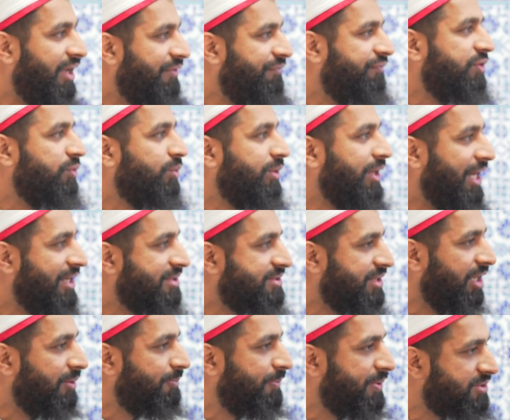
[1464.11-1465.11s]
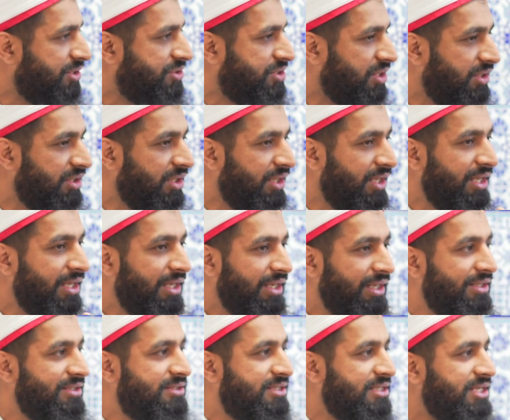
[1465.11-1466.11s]
Everyone has a position
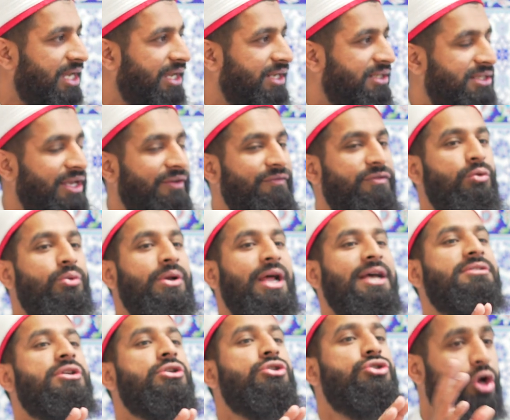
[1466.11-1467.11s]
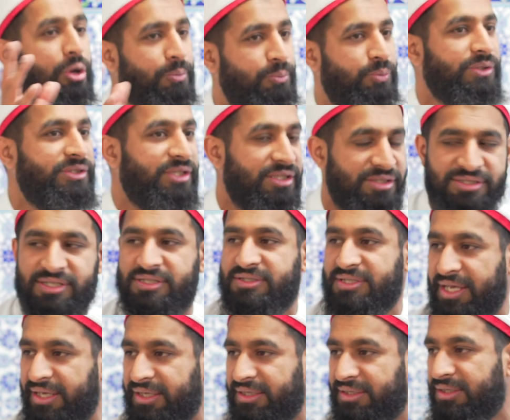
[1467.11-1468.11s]
in society. Everyone has a job within
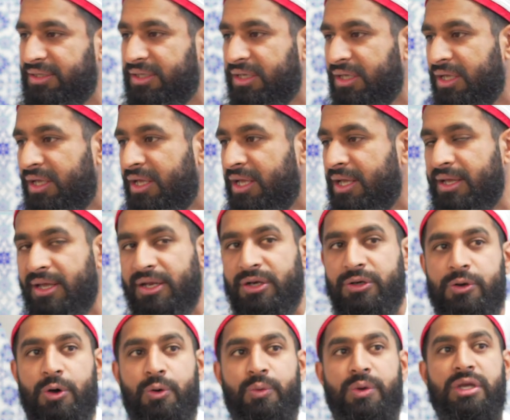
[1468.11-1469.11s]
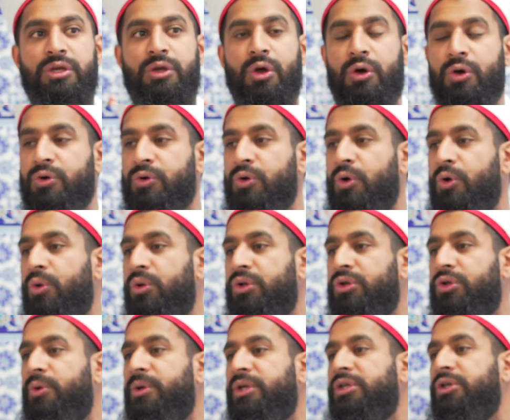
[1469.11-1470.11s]
society. Knowing your role,
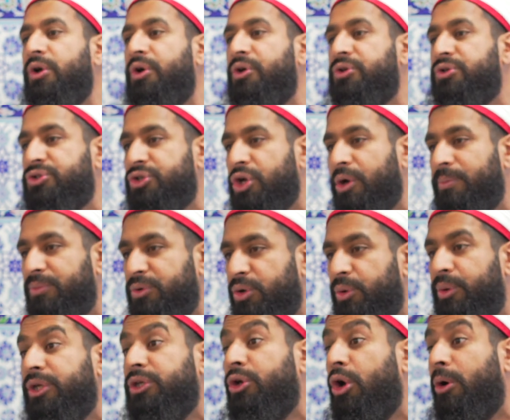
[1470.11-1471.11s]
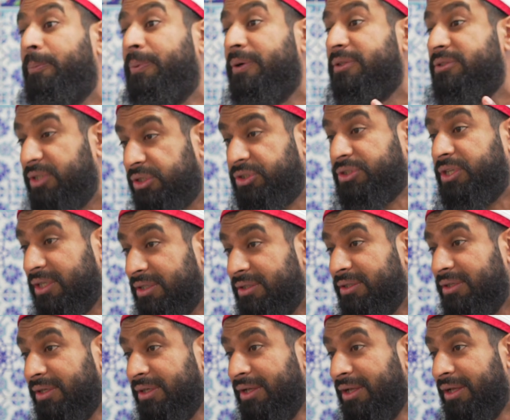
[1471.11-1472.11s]
knowing your job, knowing your position,
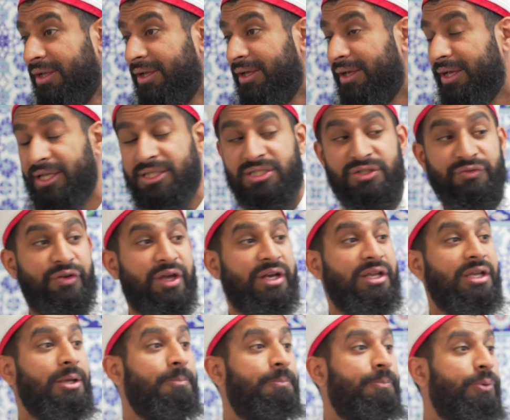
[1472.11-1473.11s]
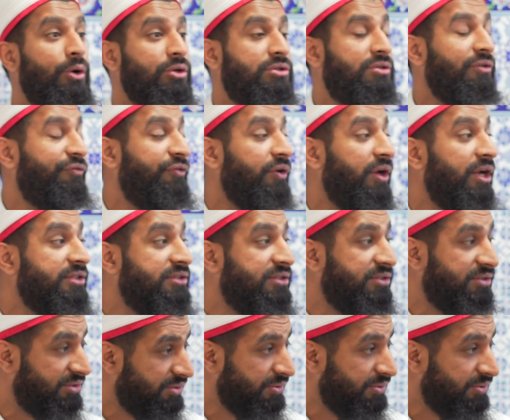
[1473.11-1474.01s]
it's very important for us.